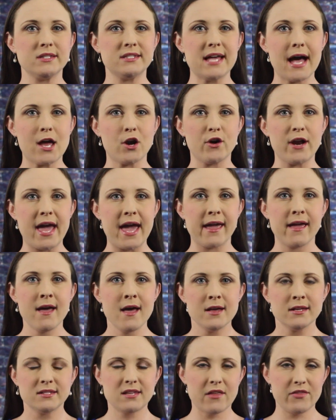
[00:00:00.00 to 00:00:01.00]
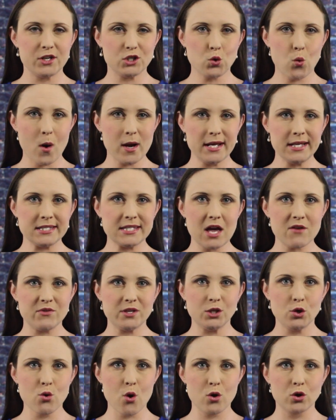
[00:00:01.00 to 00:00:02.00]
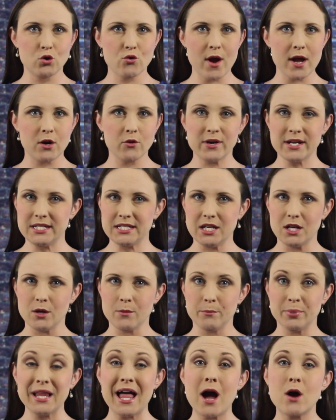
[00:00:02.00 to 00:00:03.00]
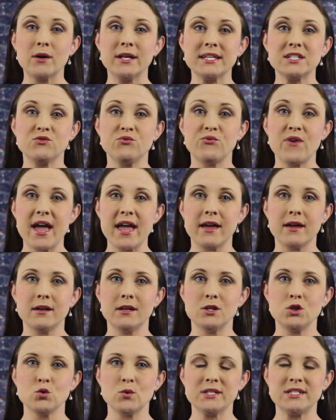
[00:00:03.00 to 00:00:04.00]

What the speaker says: Saturday said that 27-year-old Gregory Tim plowed his van into